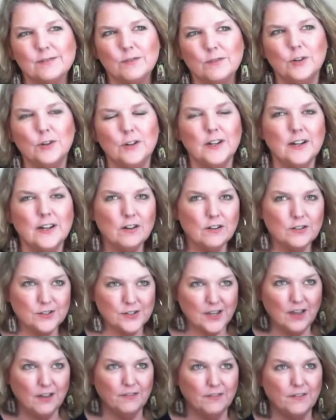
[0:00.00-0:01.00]
Putting
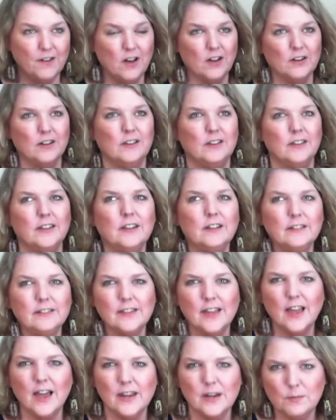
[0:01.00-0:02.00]
herself on a little
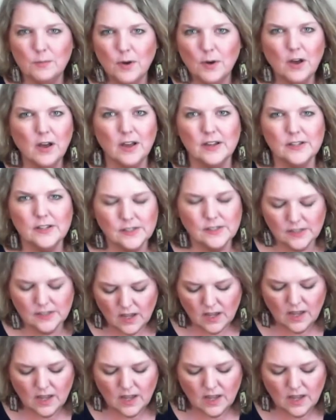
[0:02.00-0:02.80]
tiny pause.